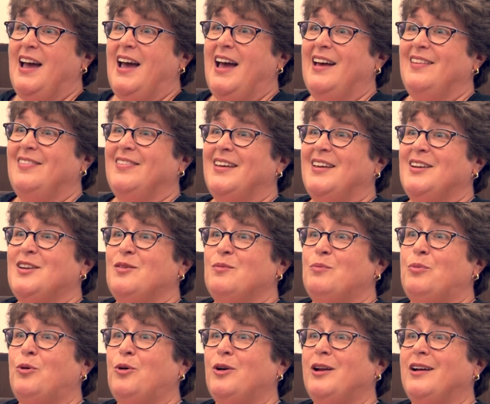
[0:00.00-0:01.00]
and then
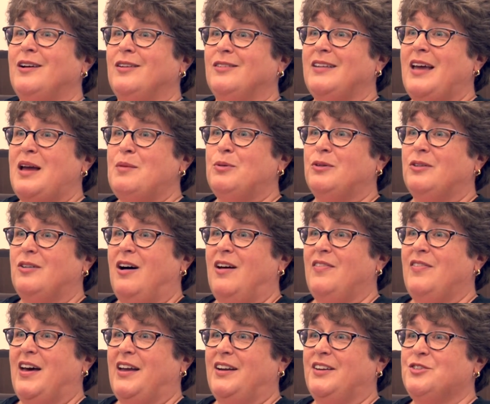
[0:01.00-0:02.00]
putting a label
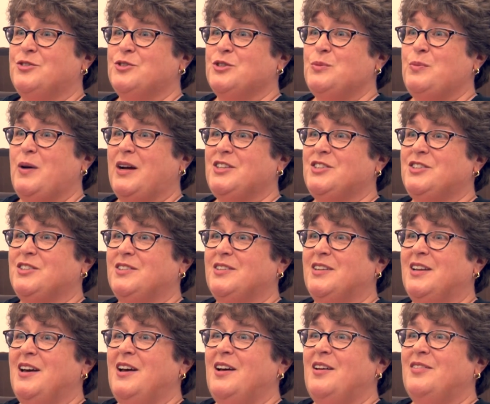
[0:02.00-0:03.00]
on that introspection
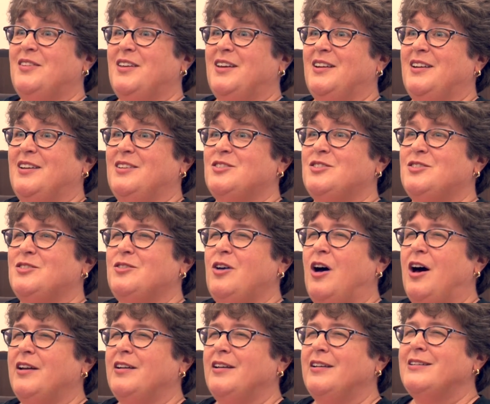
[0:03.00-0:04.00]
that is
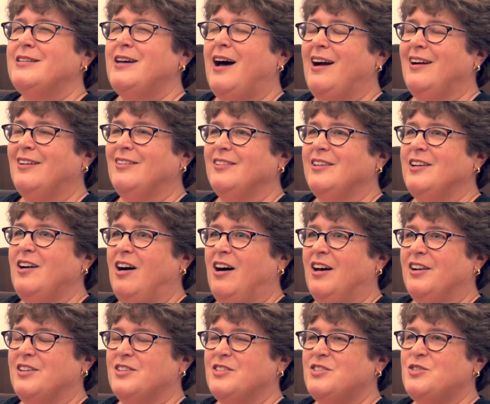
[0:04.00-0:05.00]
not entirely
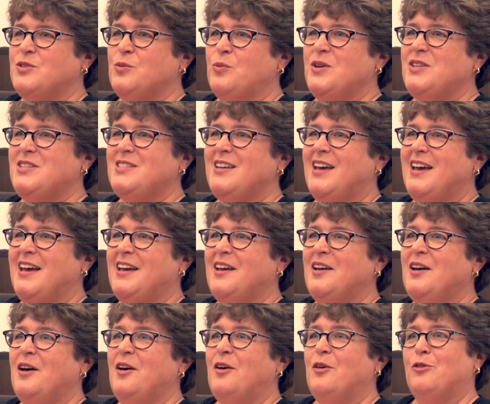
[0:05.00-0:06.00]
honest. We
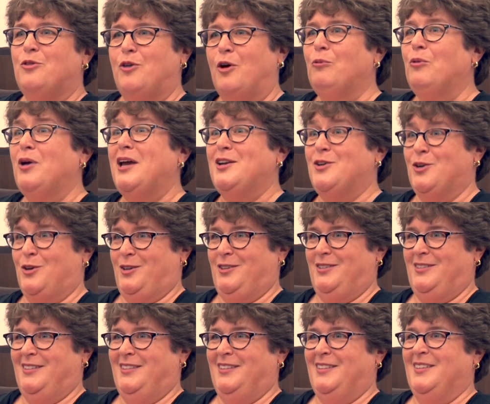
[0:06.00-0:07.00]
say, the reader.
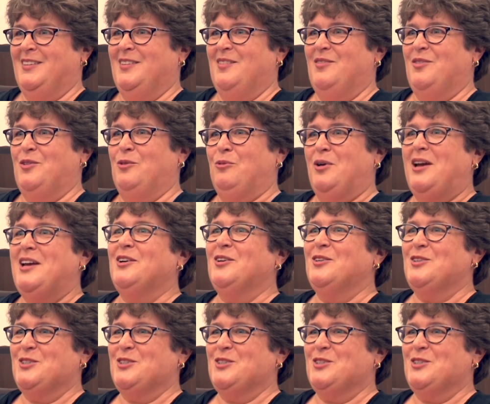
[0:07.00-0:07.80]
The reader